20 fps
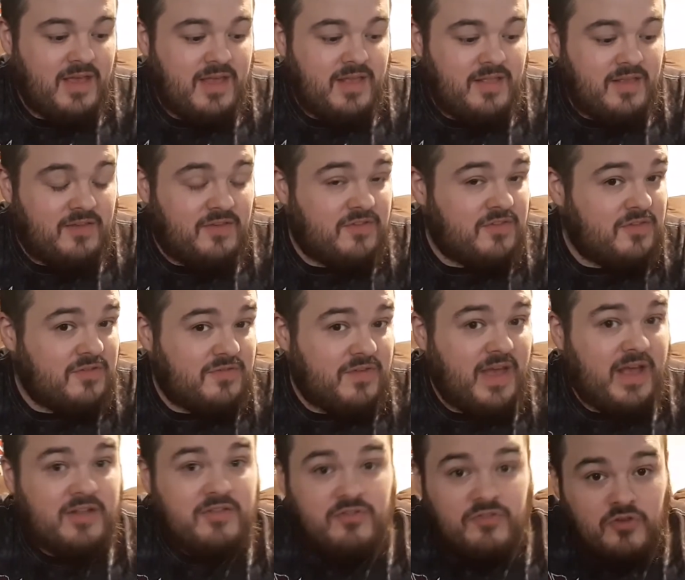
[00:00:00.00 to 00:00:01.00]
this is, in
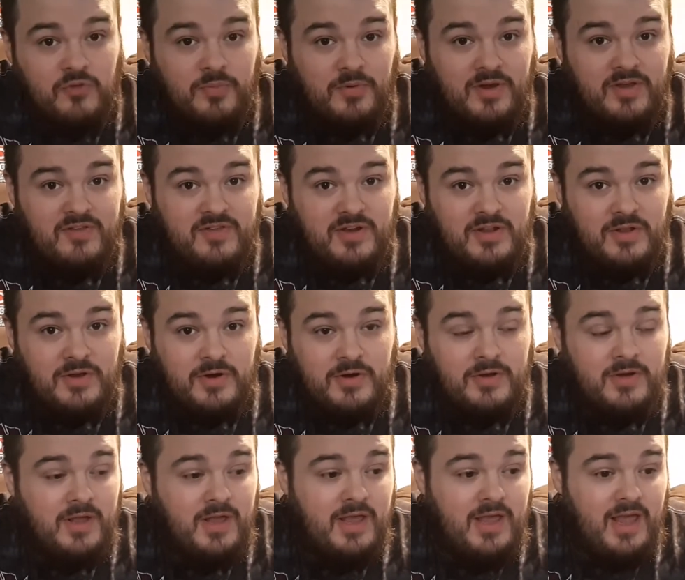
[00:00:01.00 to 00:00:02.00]
fact, super easy to
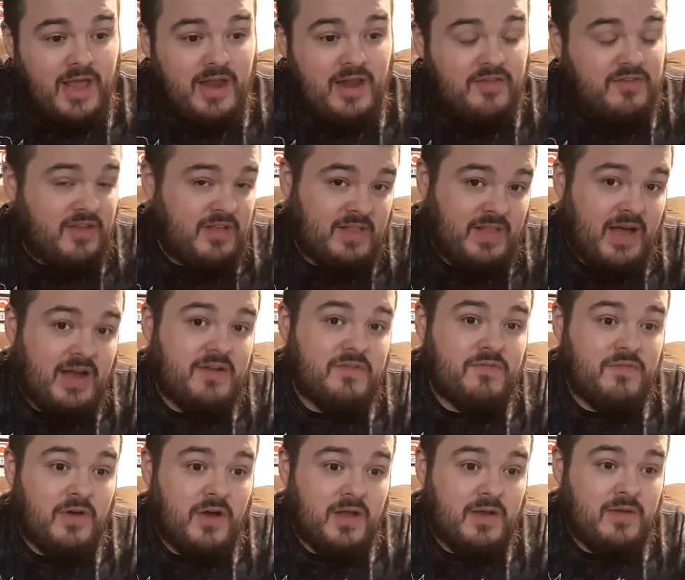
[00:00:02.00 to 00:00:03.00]
learn. It is a lot of
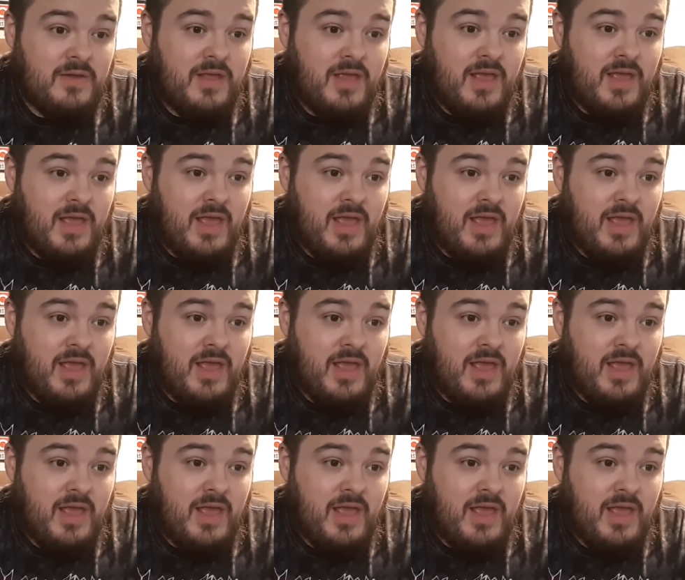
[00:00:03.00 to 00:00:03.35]
fun,